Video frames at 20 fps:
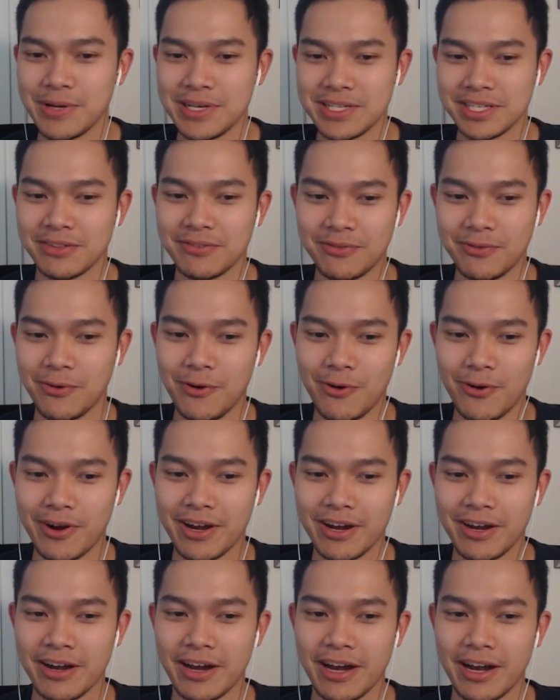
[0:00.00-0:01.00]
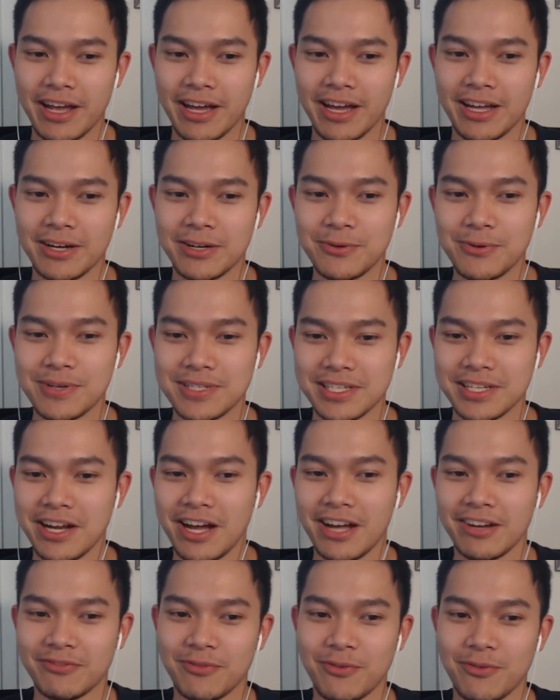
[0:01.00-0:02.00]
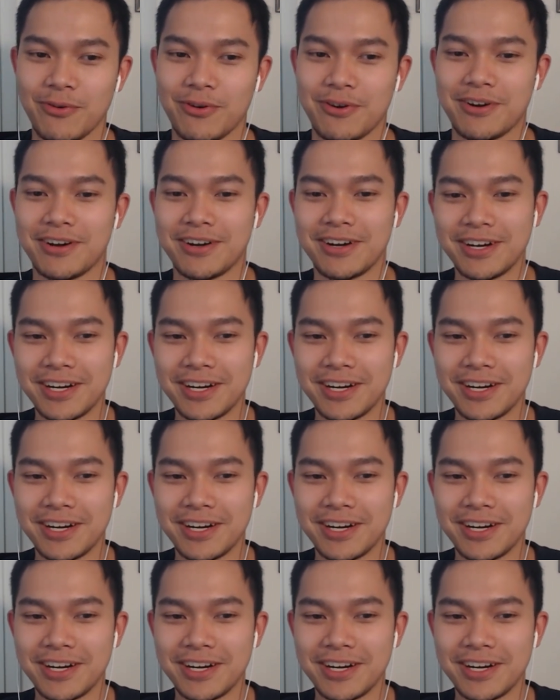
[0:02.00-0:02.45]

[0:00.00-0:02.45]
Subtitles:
is it for and who is it not for?